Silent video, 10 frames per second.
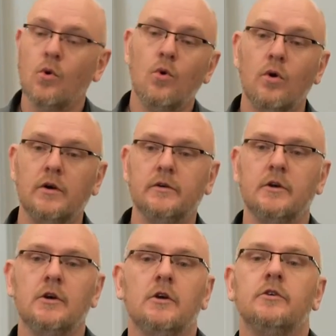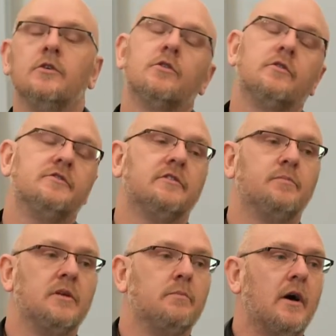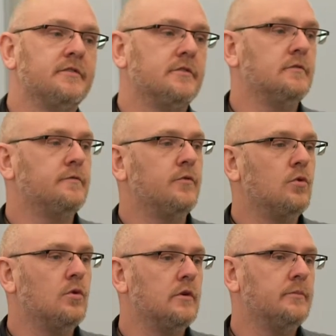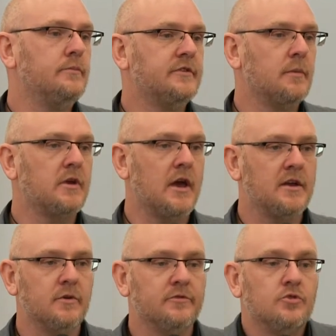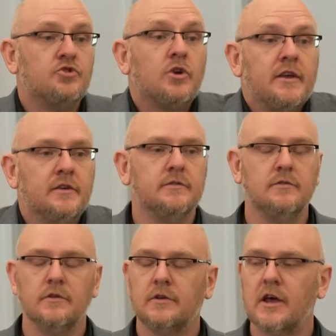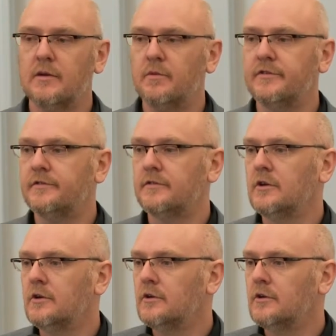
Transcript: Or you could have just been busted for some cannabis or traded cannabis,